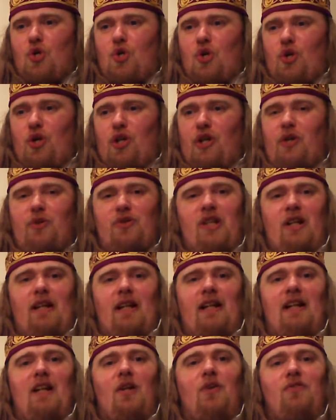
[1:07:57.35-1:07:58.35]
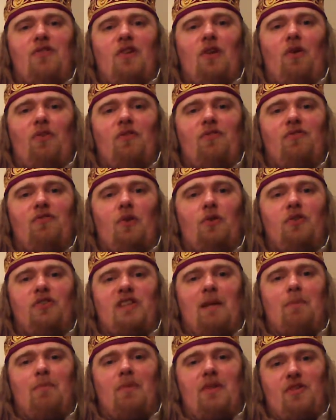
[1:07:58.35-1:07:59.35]
you turning the oven on full
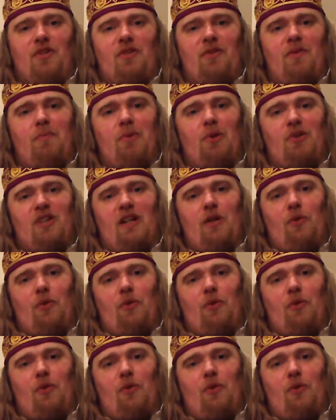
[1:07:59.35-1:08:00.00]
temperature and putting your